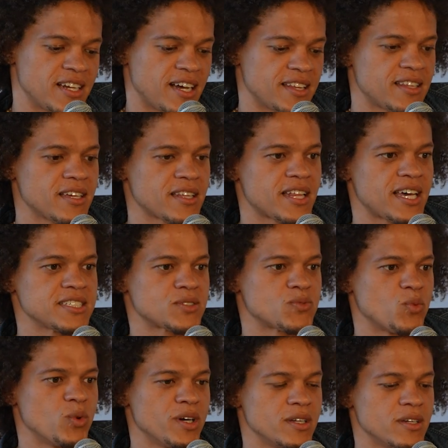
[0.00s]
And I think that's
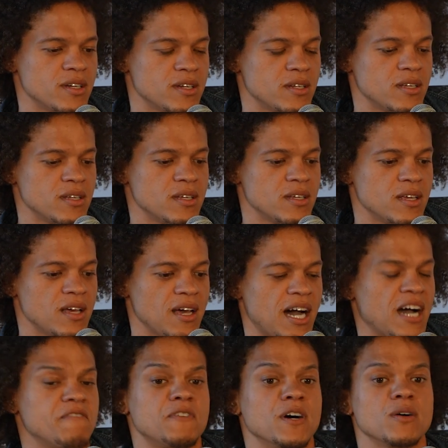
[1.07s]
what
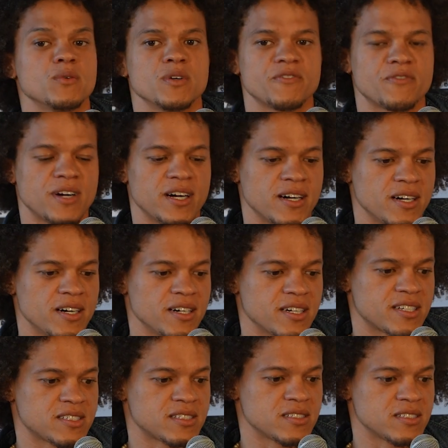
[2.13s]
I felt with uh,
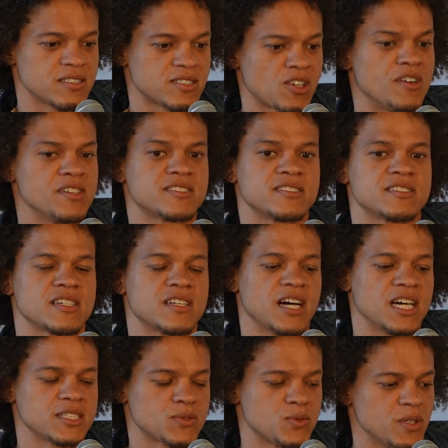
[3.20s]
starting Cincy
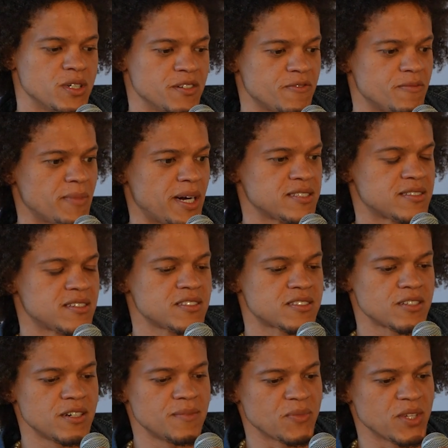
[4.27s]
Nice with my
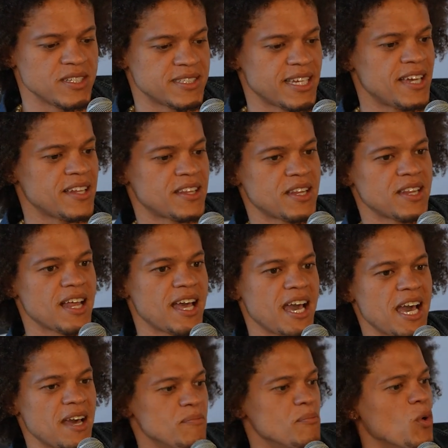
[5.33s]
sister, is that
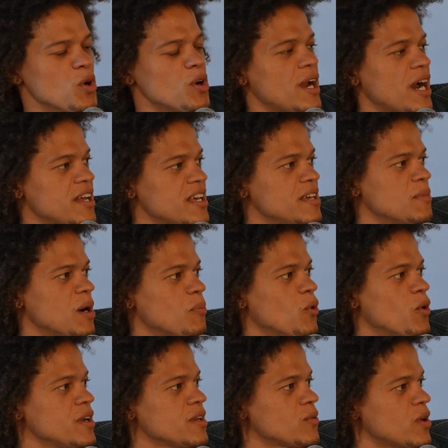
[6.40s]
at Mortar, I had hit my
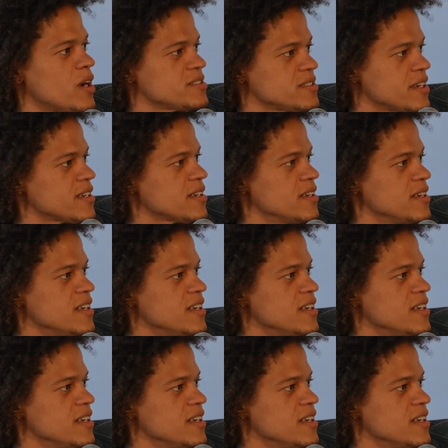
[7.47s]
point where I was like,